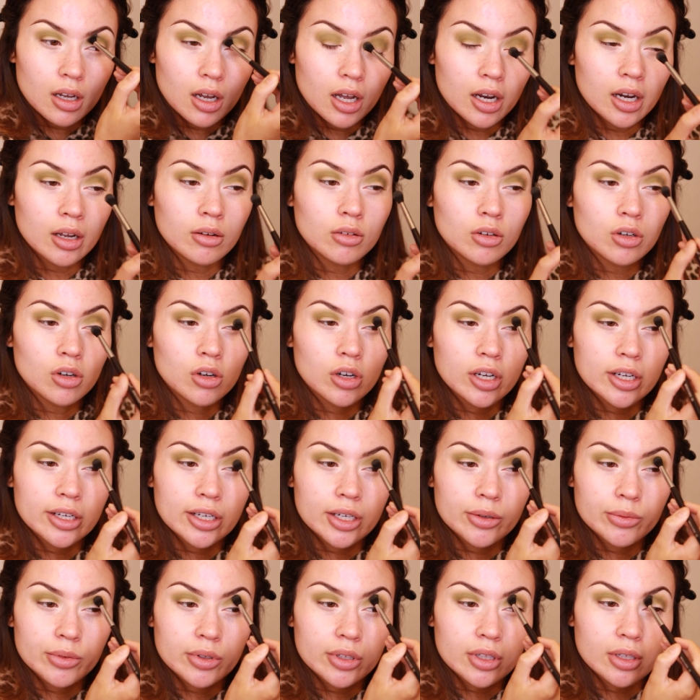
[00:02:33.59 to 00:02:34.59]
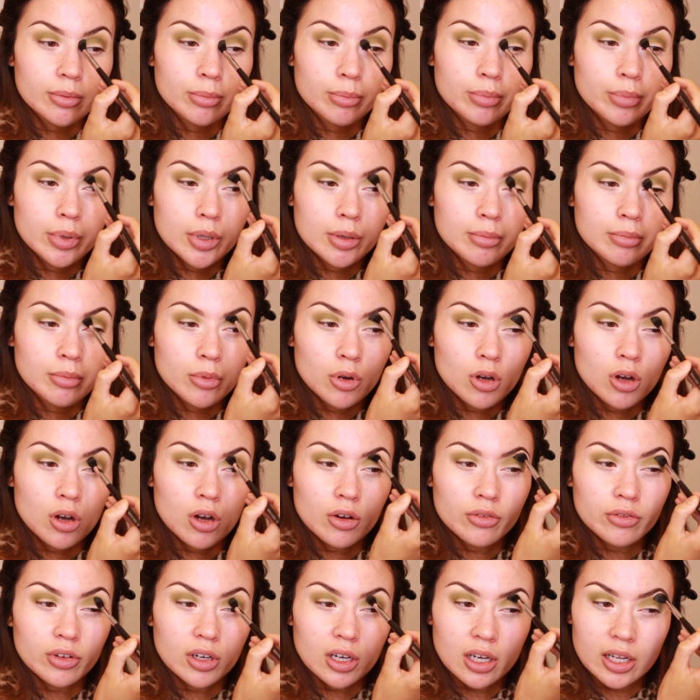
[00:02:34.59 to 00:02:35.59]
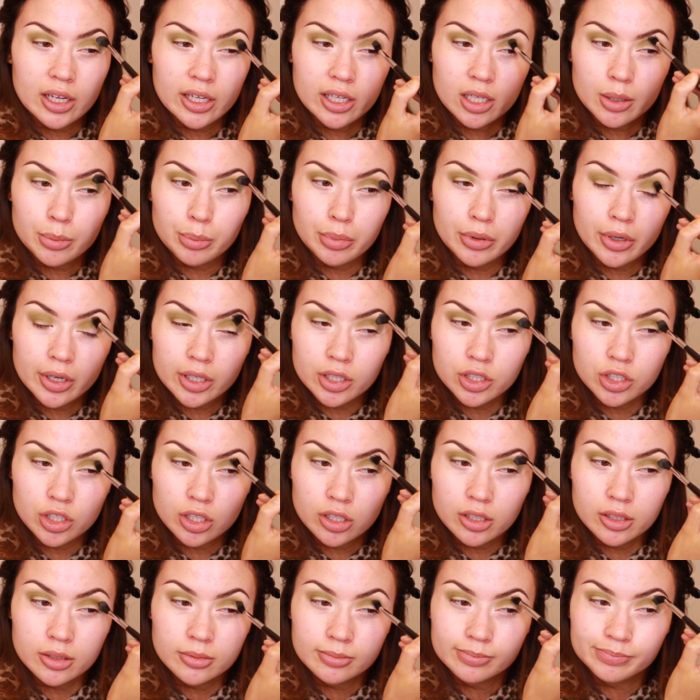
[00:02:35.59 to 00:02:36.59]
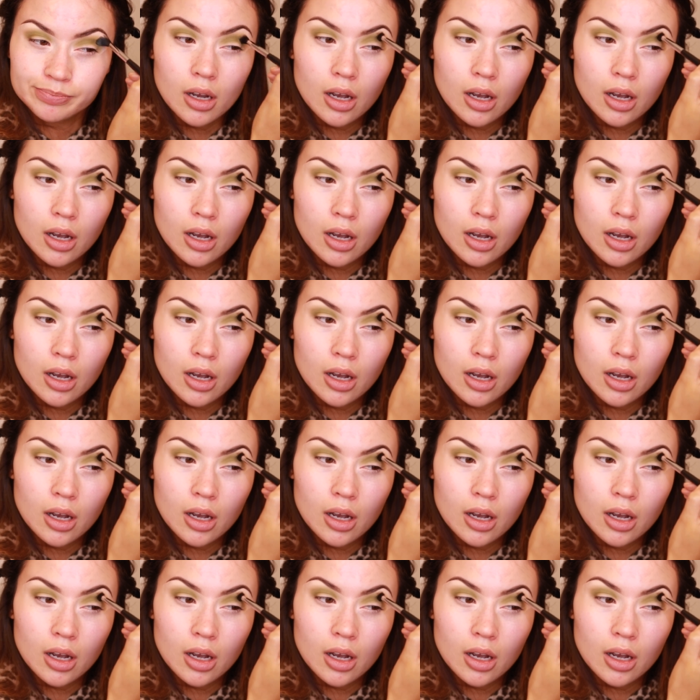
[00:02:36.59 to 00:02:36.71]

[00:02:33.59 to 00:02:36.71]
and I'm going in with a bit more of a lighter pressure,